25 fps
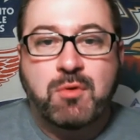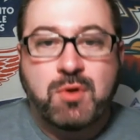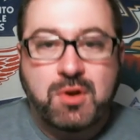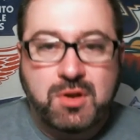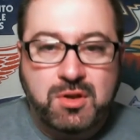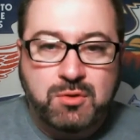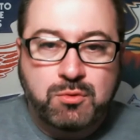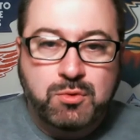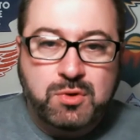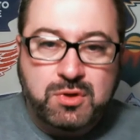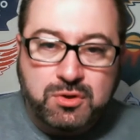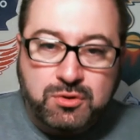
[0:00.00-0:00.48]
When
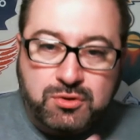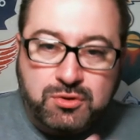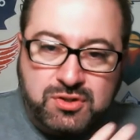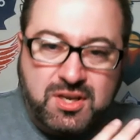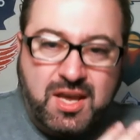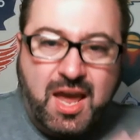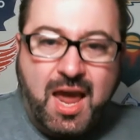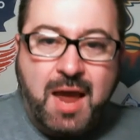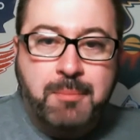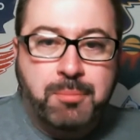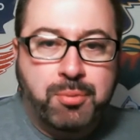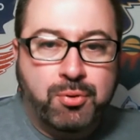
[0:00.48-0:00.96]
you
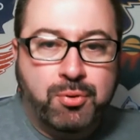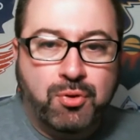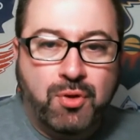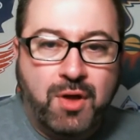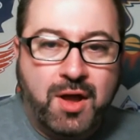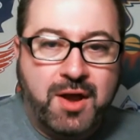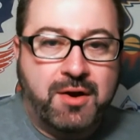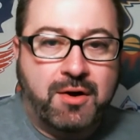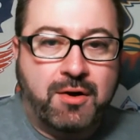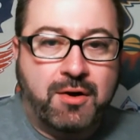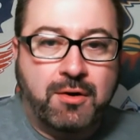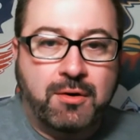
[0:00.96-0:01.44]
see a
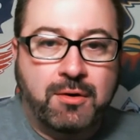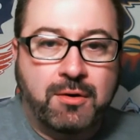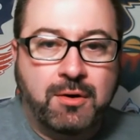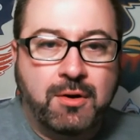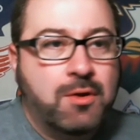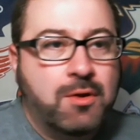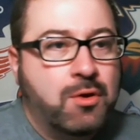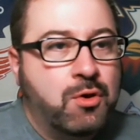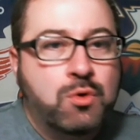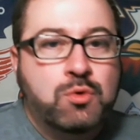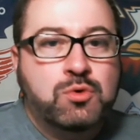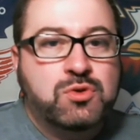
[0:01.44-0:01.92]
player
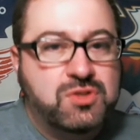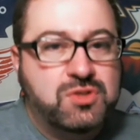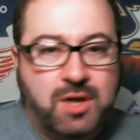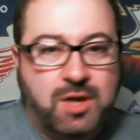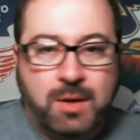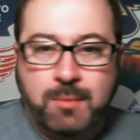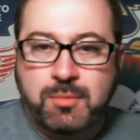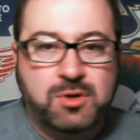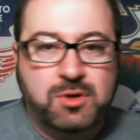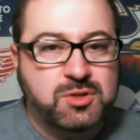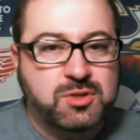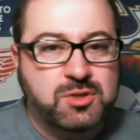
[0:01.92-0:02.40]
whose
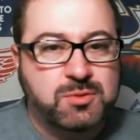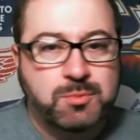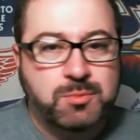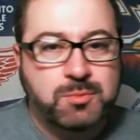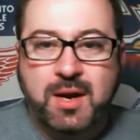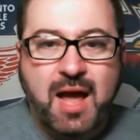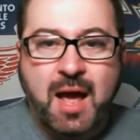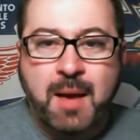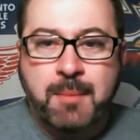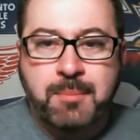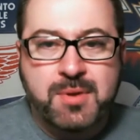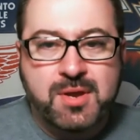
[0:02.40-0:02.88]
numbers
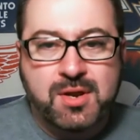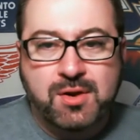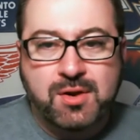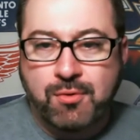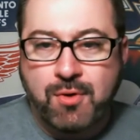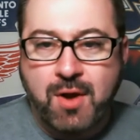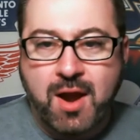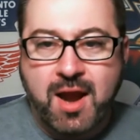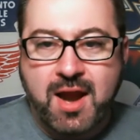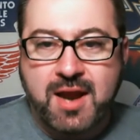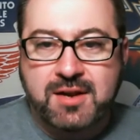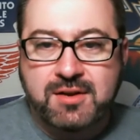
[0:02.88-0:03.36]
might not be
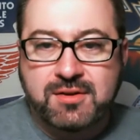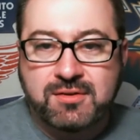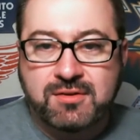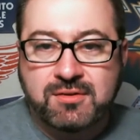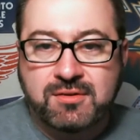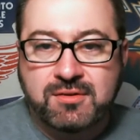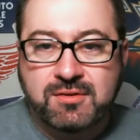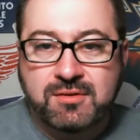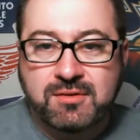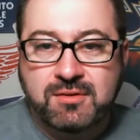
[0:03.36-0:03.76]
great,